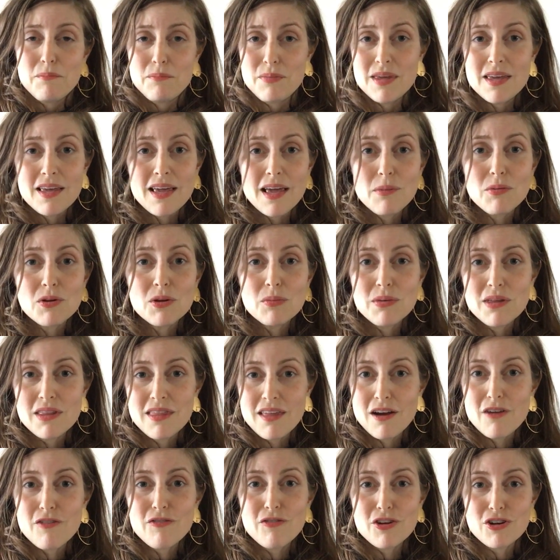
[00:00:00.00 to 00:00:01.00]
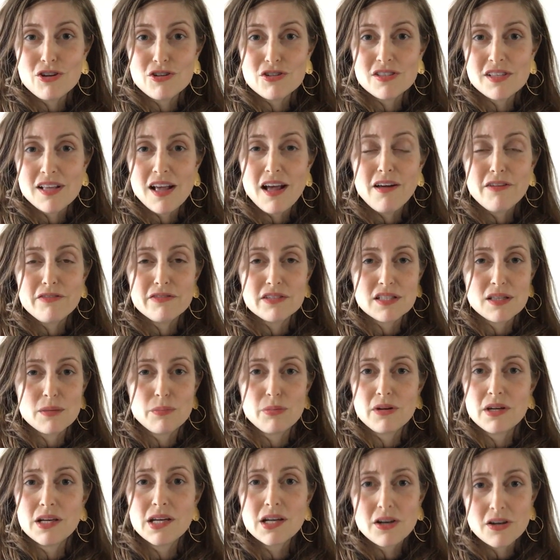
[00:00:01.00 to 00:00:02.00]
Being able to be there for yourself is the
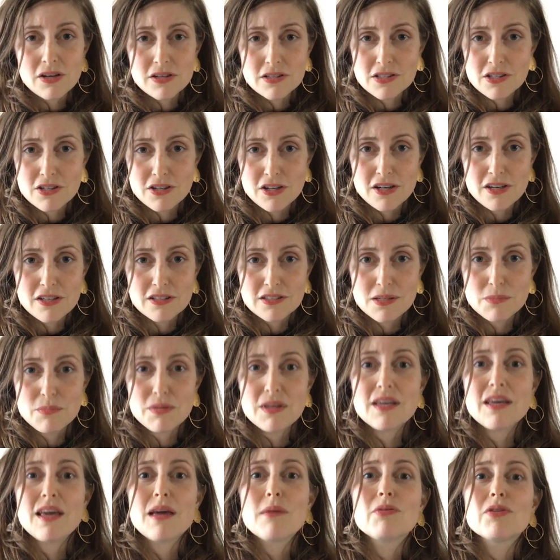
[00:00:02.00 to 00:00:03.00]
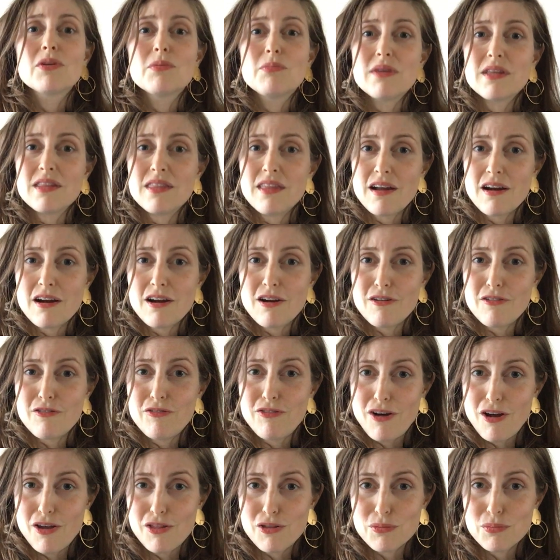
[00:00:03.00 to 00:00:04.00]
precursor to being able to be there
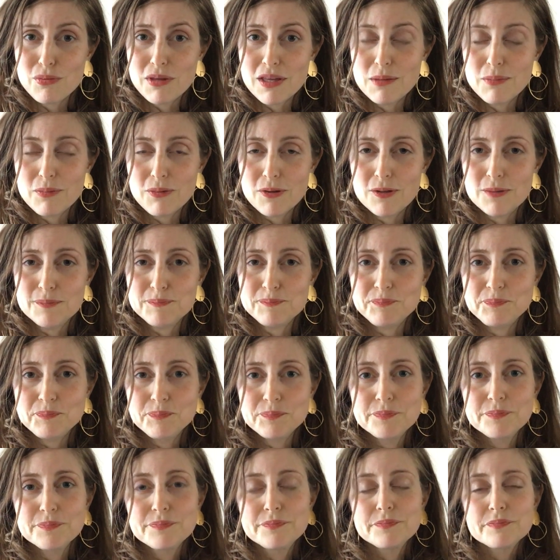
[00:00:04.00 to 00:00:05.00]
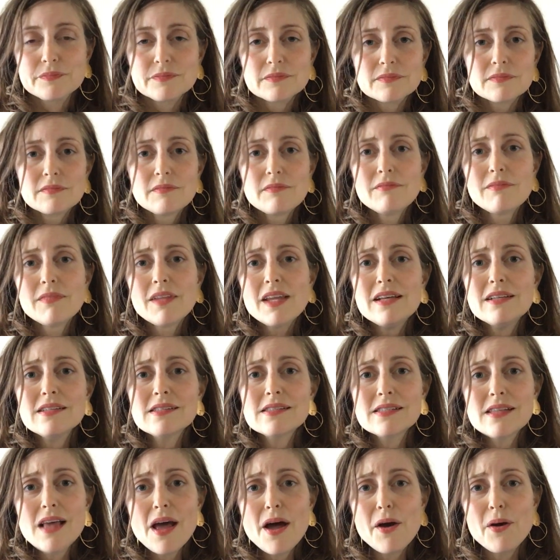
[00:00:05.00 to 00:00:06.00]
for other people.
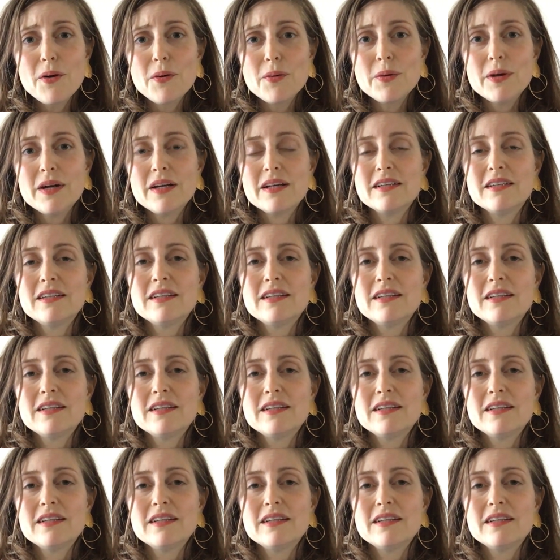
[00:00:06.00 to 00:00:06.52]
So